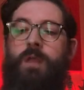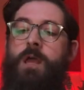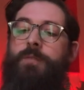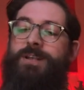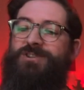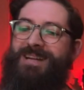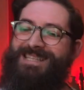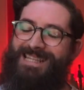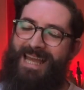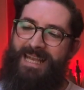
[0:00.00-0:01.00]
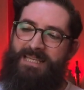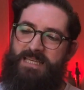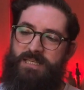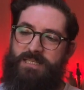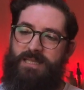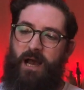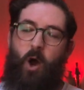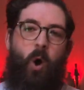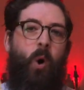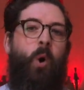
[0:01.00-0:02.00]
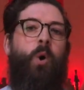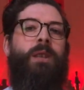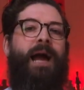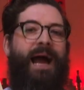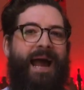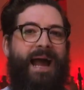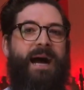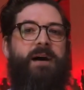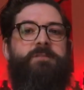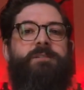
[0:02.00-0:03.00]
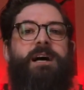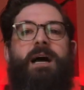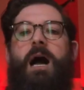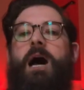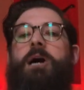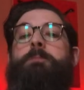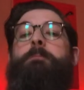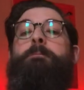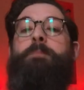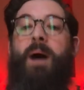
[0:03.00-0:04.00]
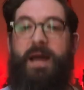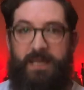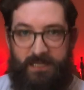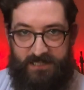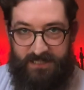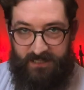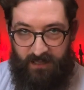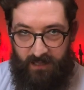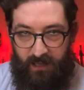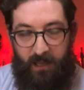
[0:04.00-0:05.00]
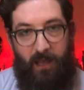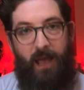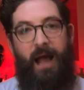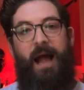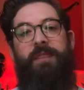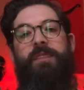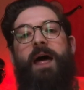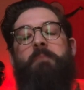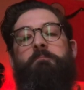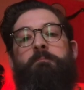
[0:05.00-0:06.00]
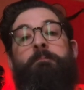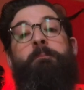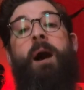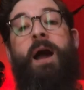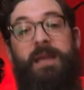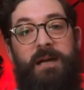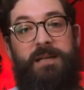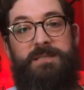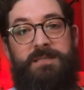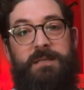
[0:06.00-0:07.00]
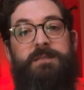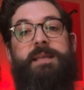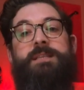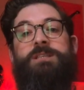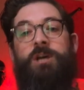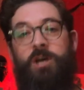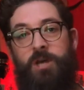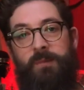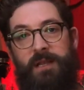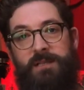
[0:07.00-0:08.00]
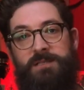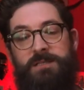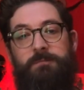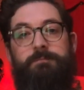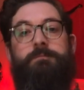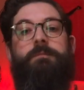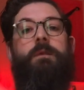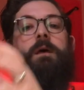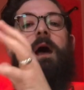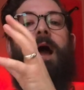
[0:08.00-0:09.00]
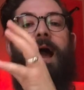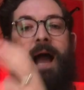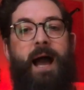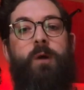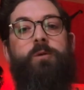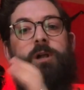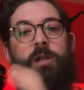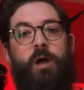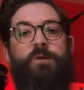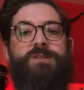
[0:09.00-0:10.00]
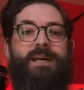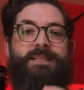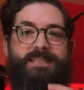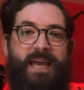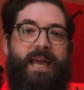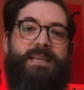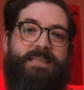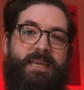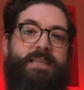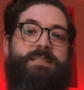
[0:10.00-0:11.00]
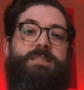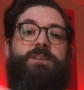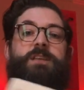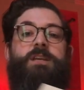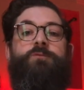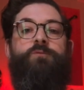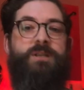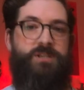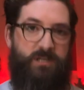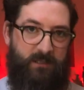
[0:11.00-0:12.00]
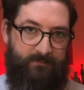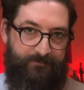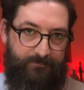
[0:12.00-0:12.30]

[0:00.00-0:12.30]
the translators all have a bias. And their bias determines how close that text is to the original.